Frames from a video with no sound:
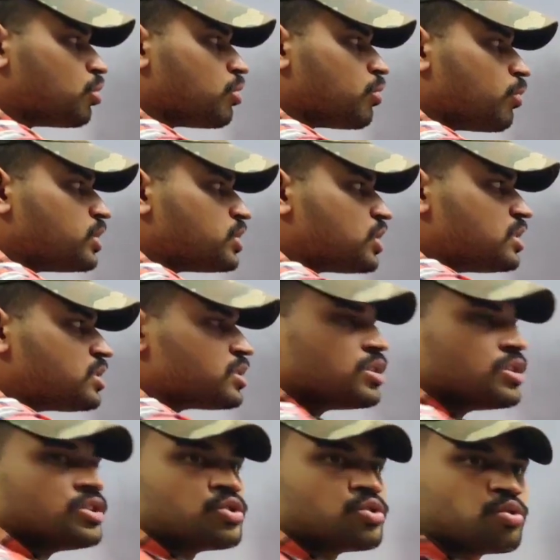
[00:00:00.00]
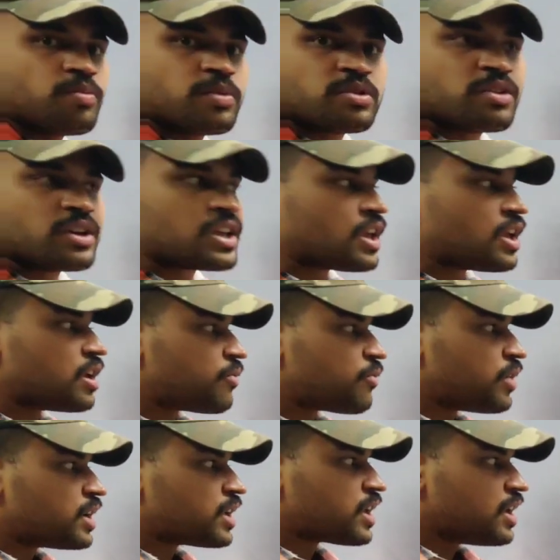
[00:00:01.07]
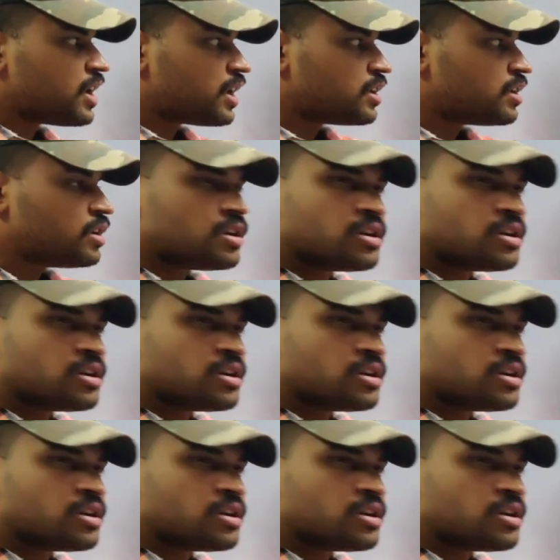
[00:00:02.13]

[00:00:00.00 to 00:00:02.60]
Which is true? Between Kf and Ki,